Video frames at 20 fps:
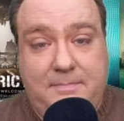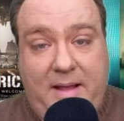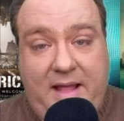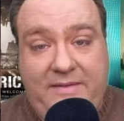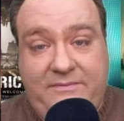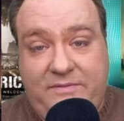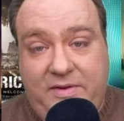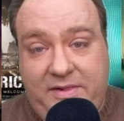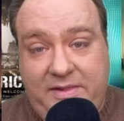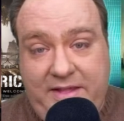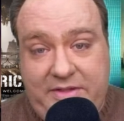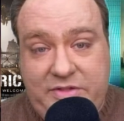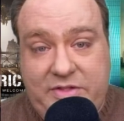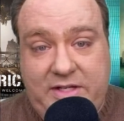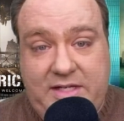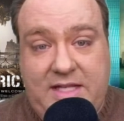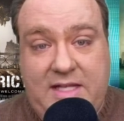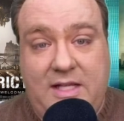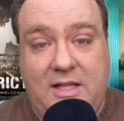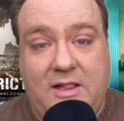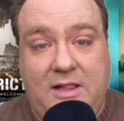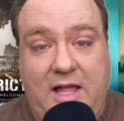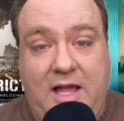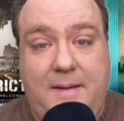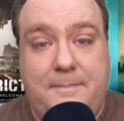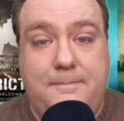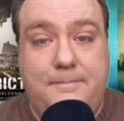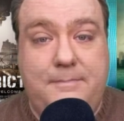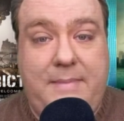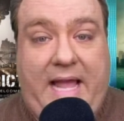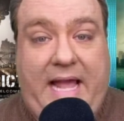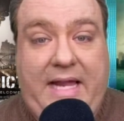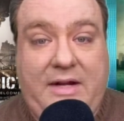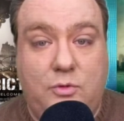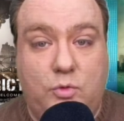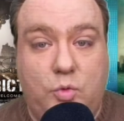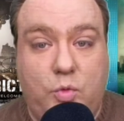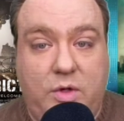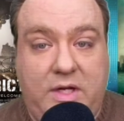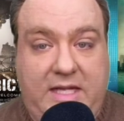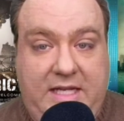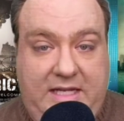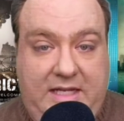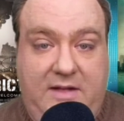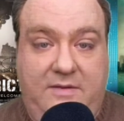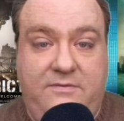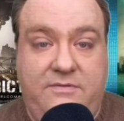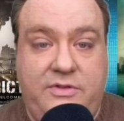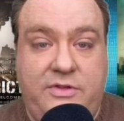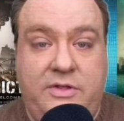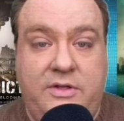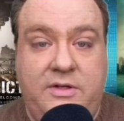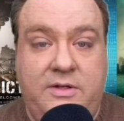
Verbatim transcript: by Felicity alum Matt Reeves.